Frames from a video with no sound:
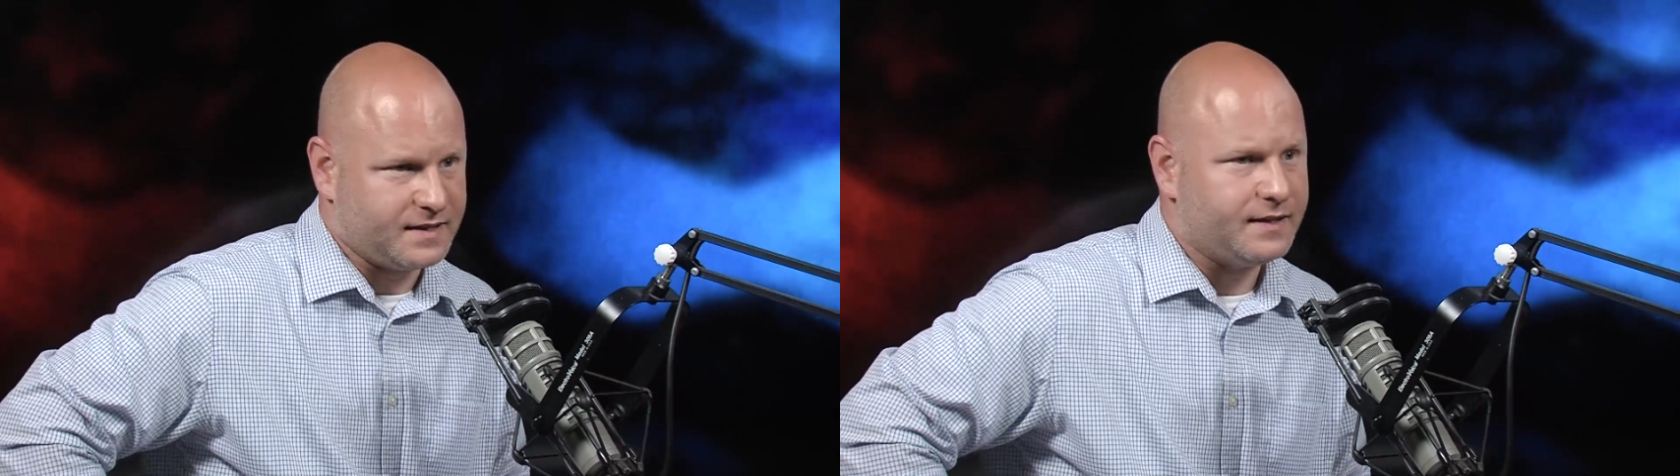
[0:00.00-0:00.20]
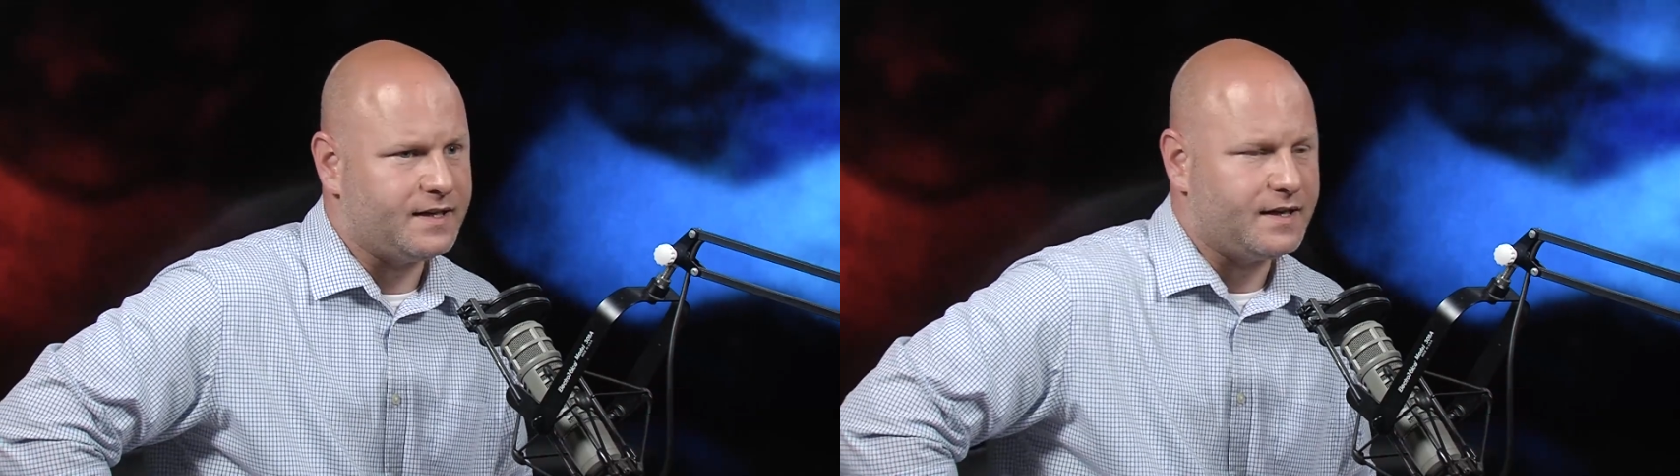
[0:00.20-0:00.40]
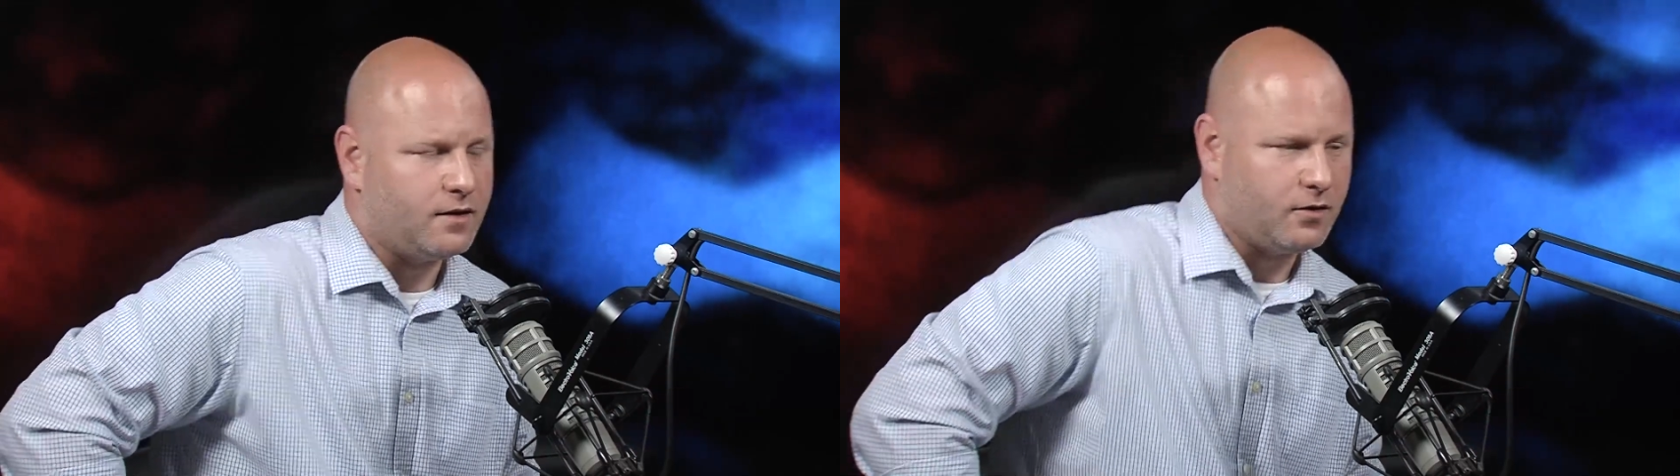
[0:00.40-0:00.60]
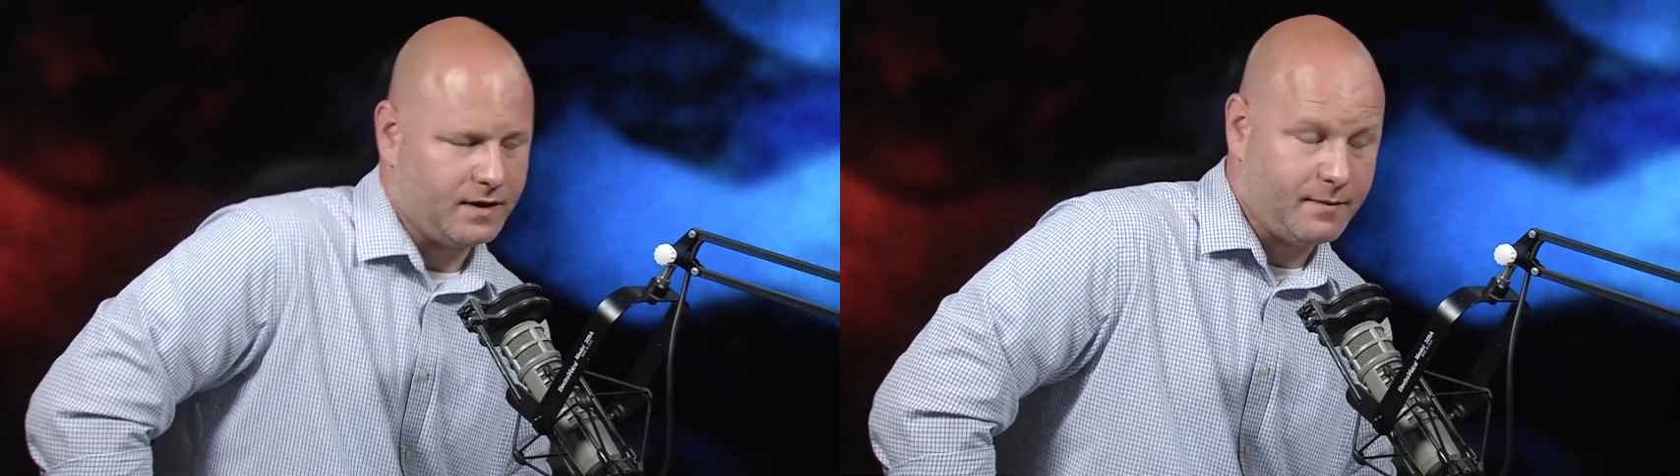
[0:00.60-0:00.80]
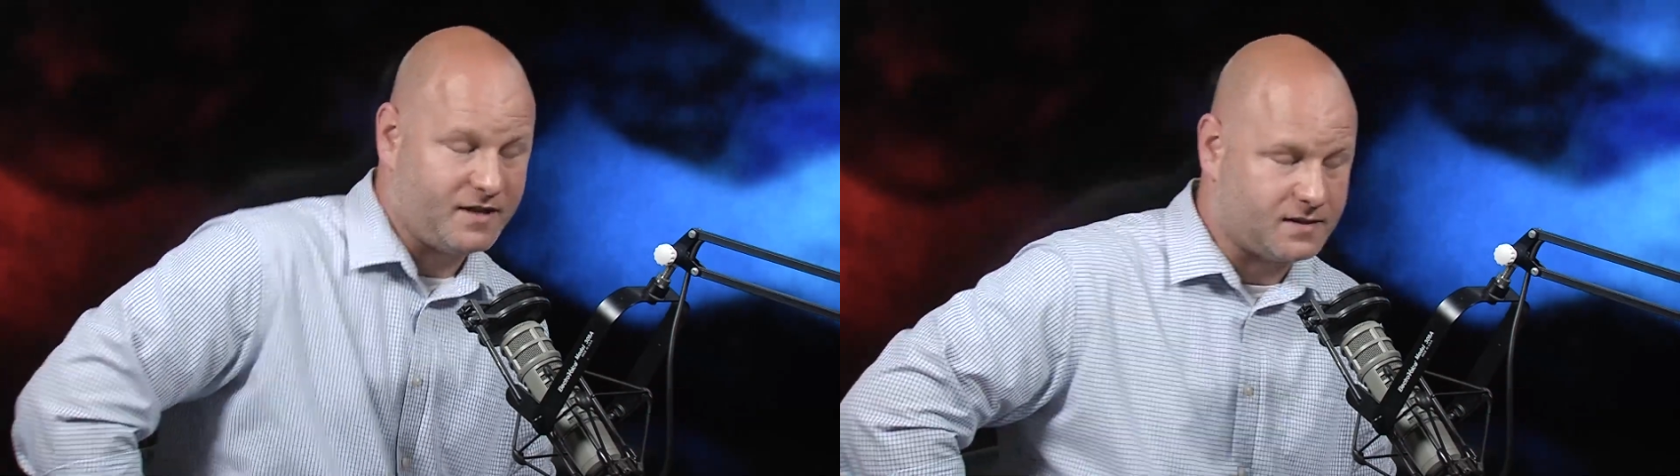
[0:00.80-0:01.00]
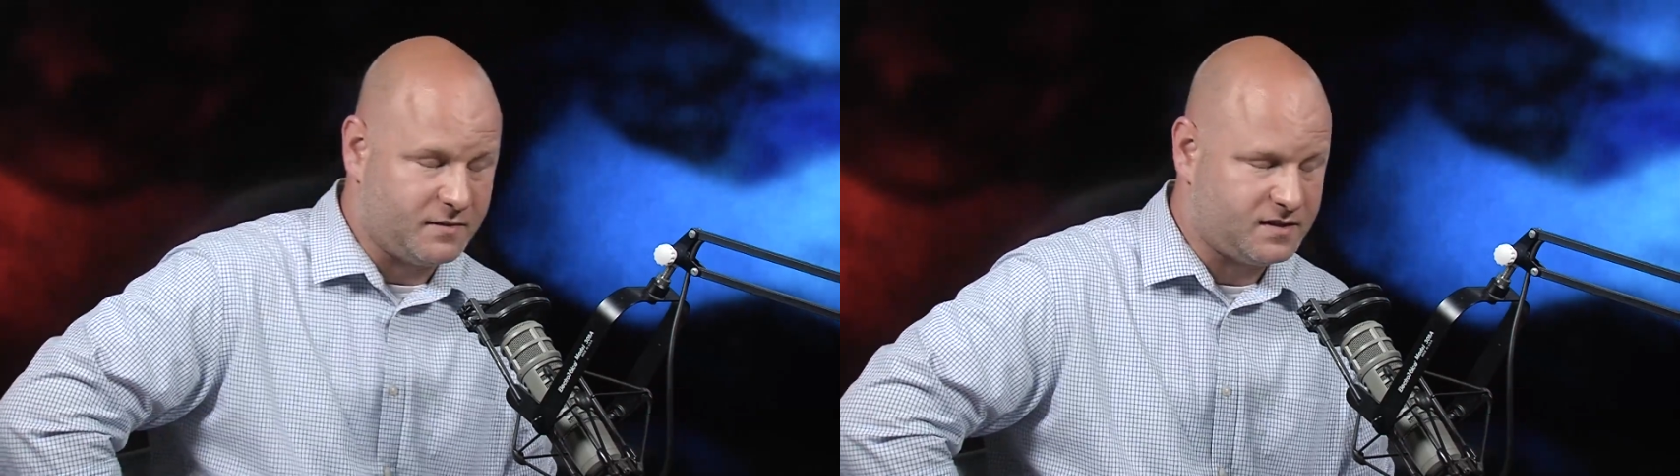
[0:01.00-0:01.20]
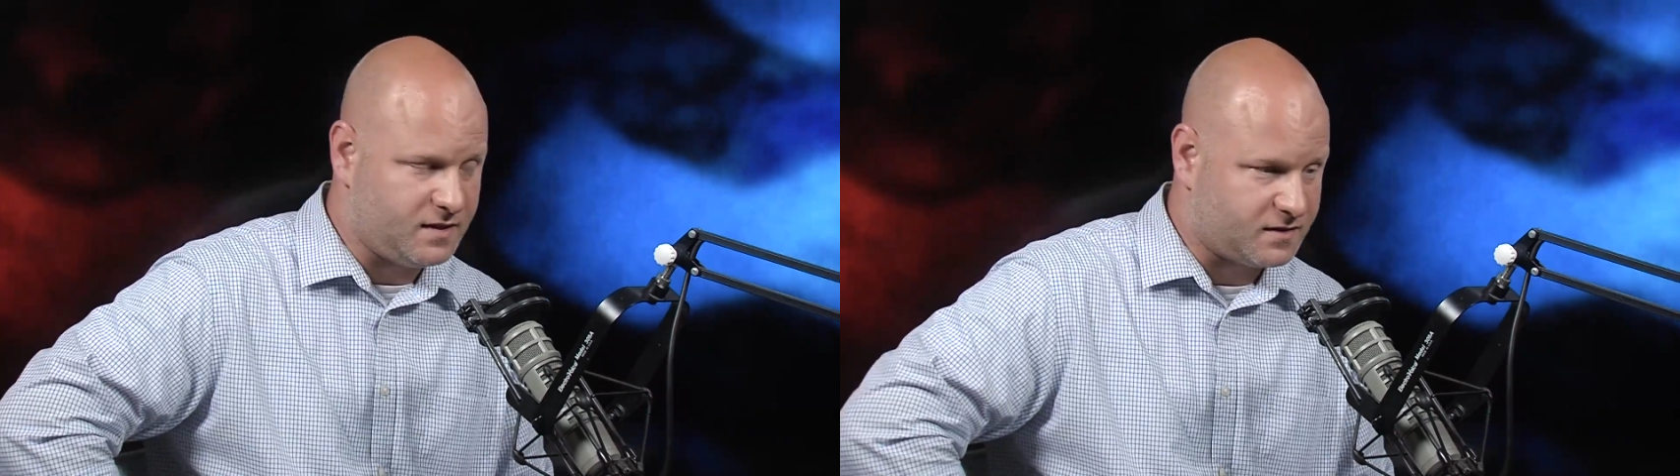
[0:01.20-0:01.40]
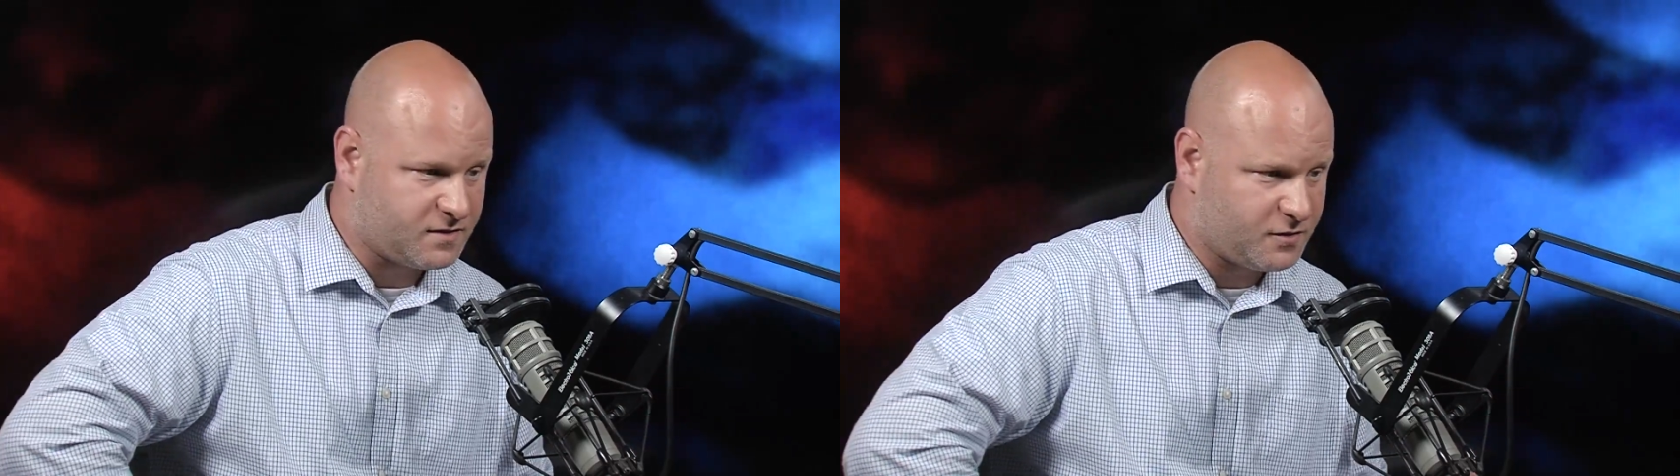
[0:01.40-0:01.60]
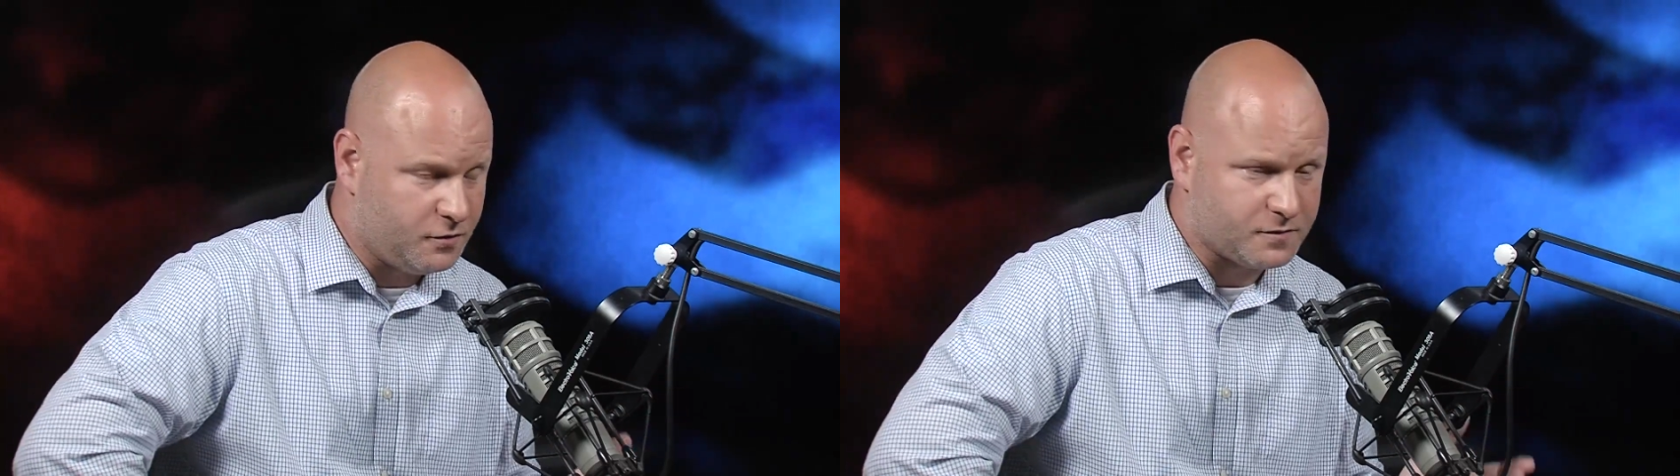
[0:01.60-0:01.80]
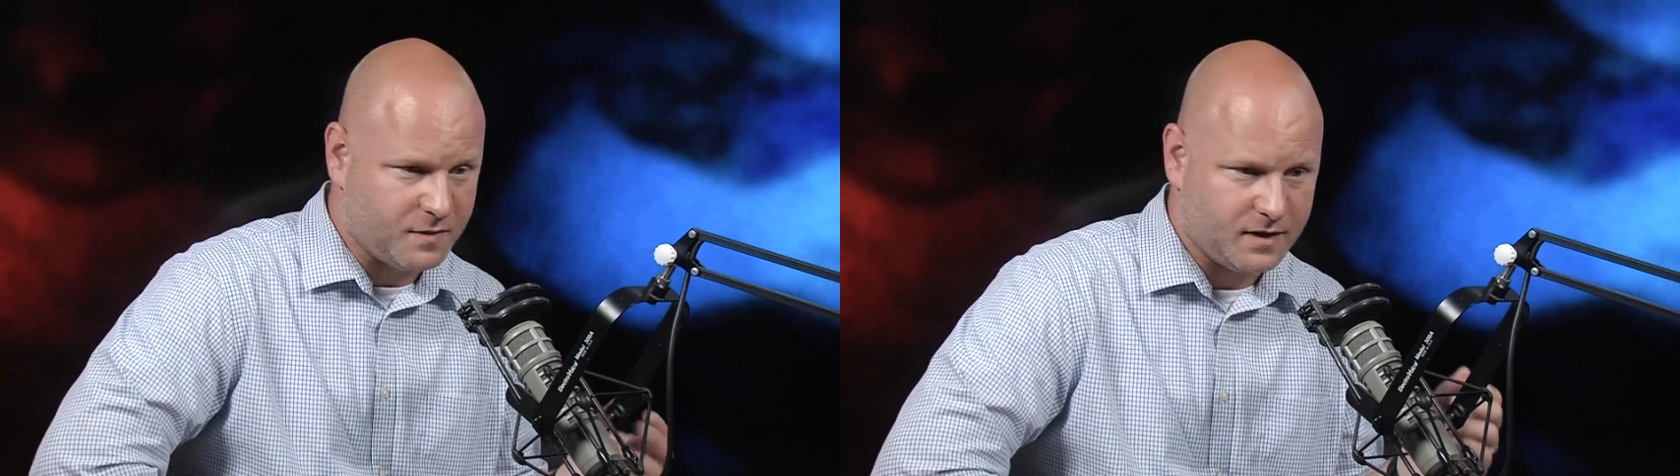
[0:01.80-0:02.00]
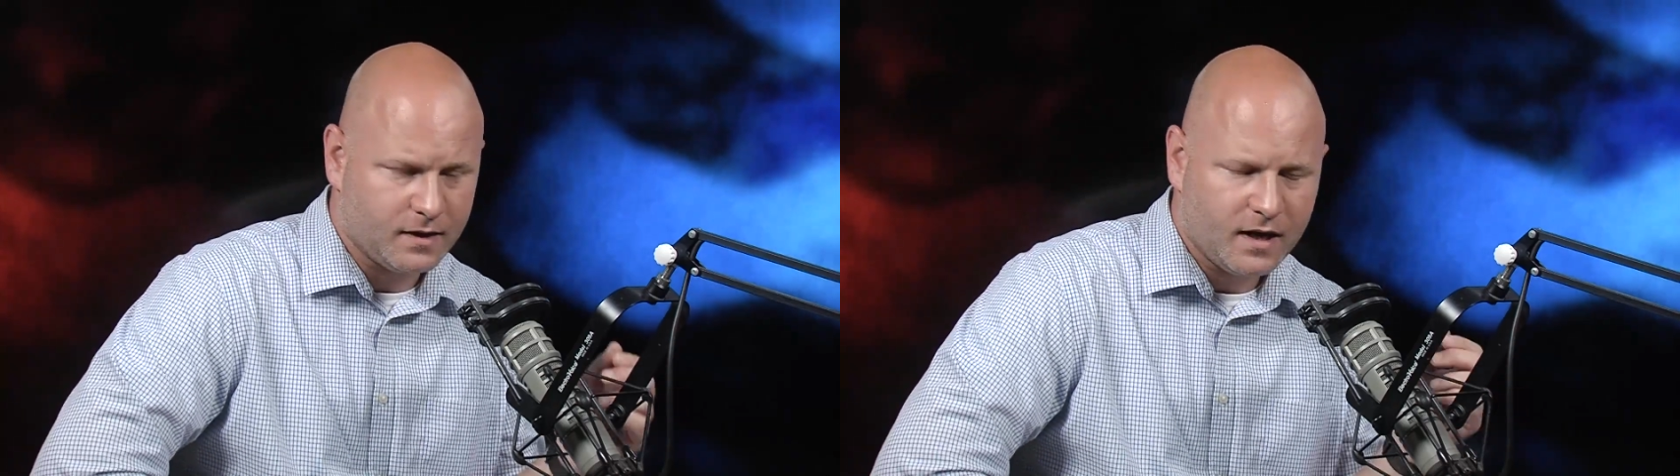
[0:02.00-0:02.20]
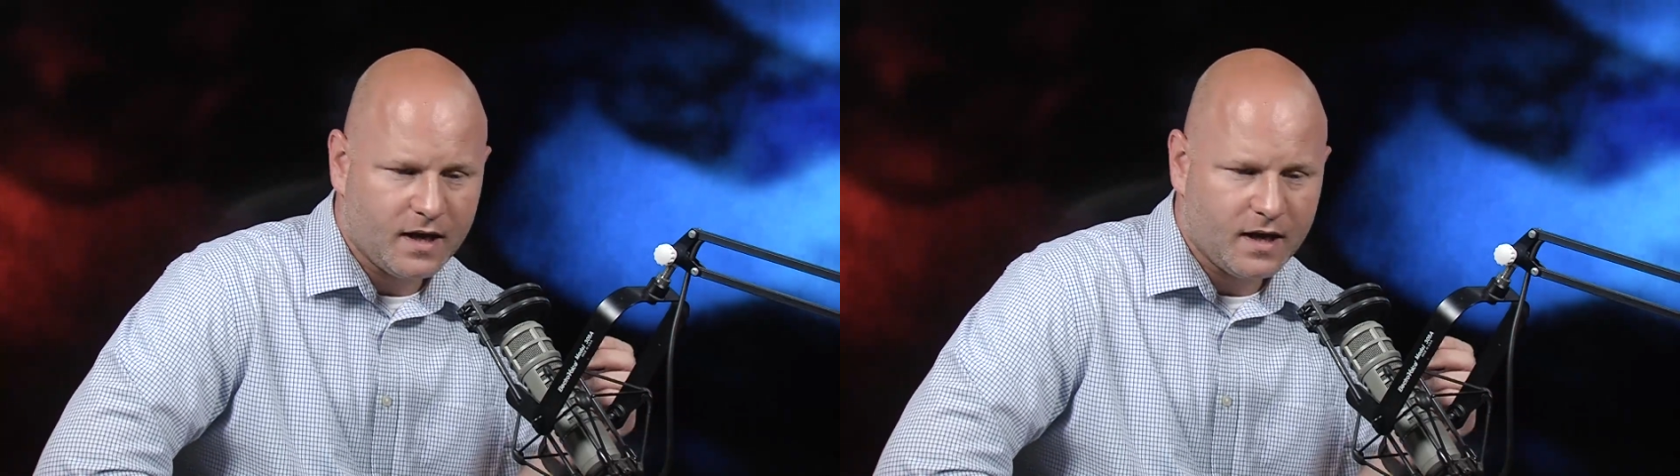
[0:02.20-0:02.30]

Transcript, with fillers: CNN or MSNBC, excuse me,